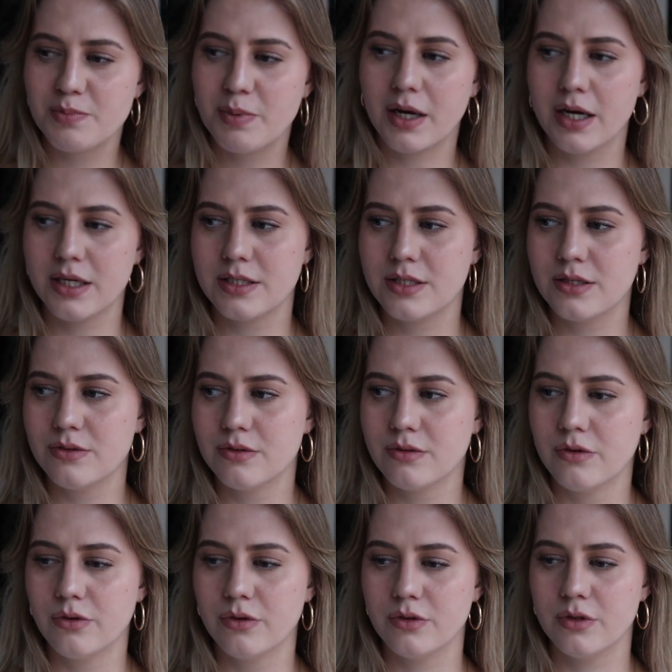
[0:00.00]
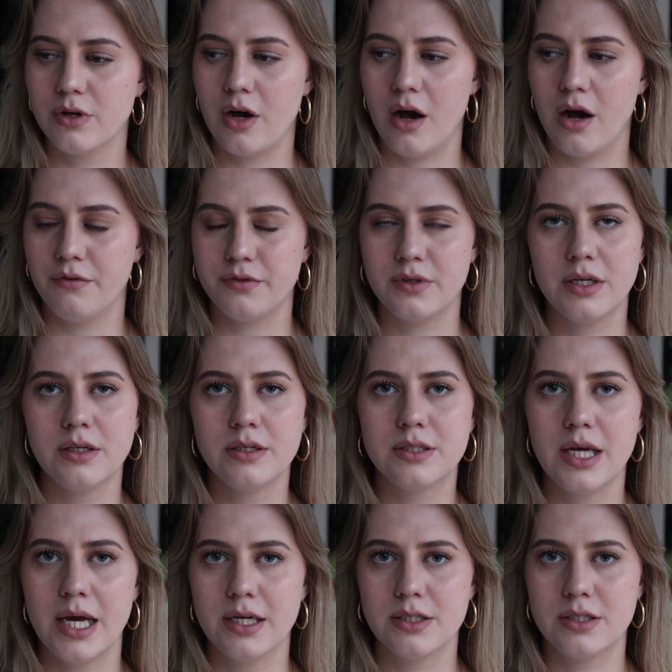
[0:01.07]
because you often
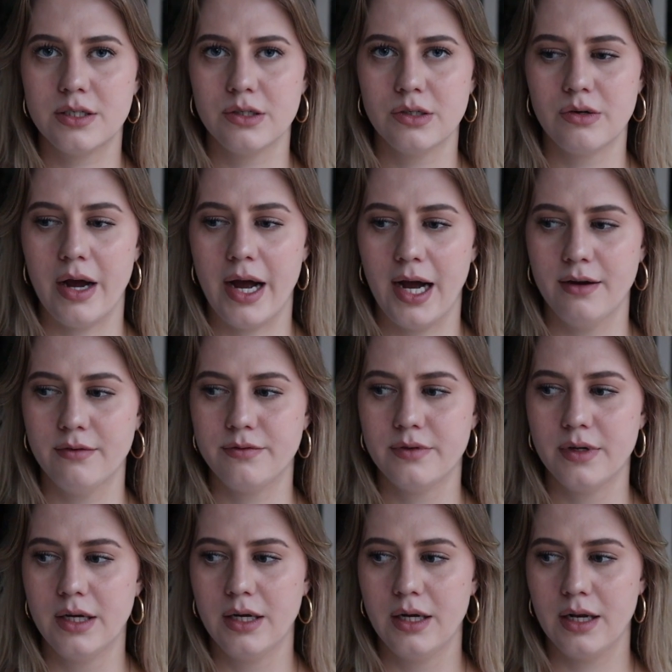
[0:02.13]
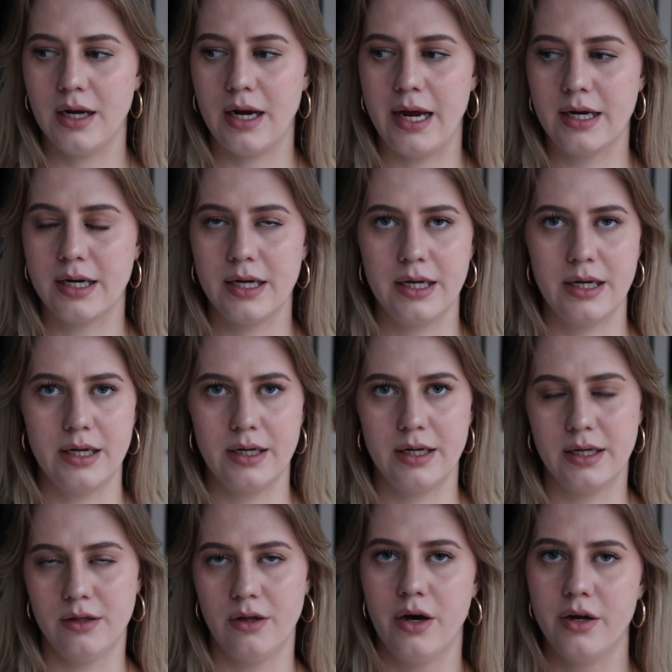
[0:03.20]
tend to have like
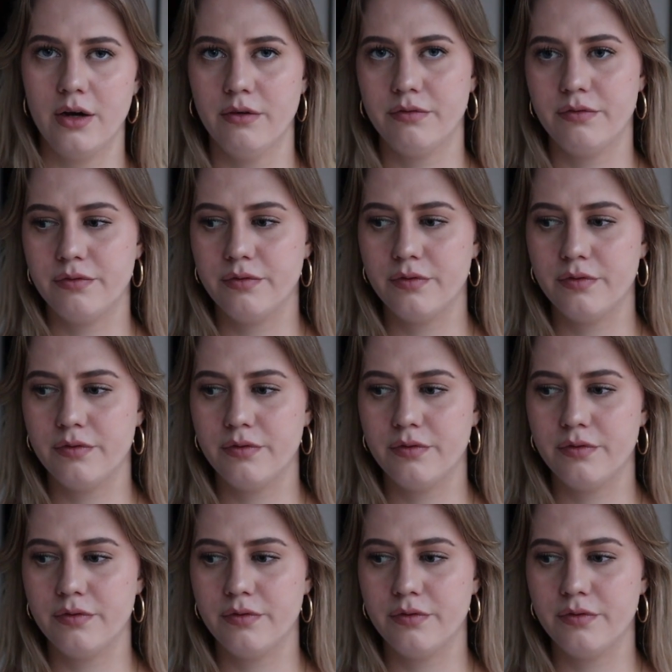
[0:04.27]
a lot of